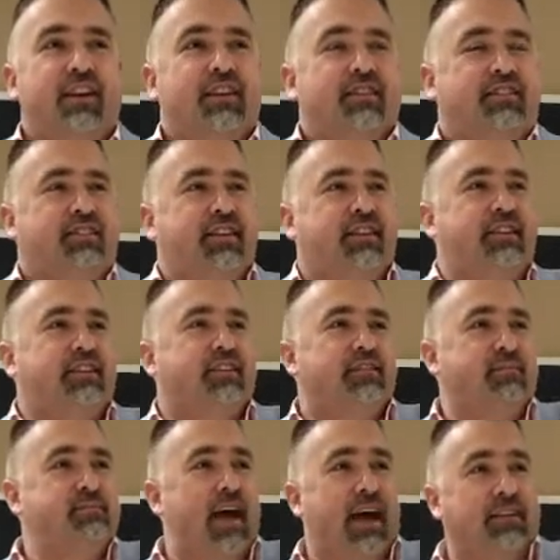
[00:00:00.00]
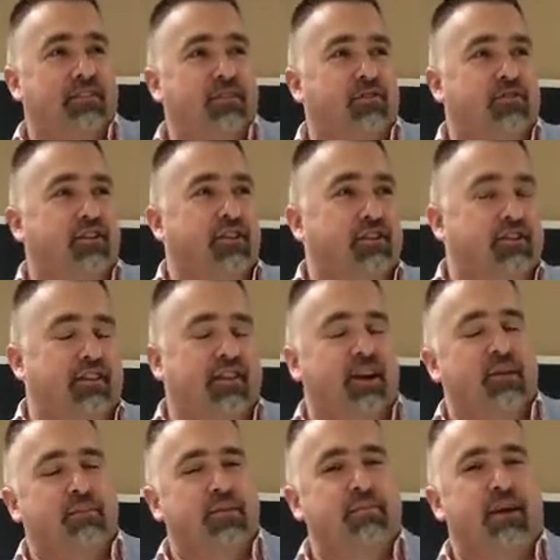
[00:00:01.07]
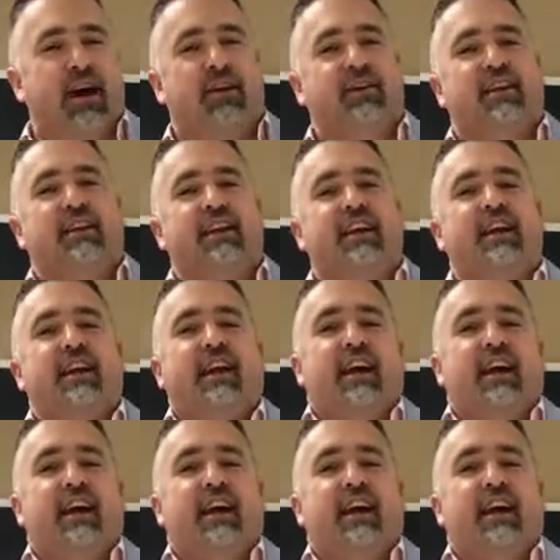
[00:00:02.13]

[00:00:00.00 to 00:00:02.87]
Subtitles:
sitting in this massive church in an upper balcony.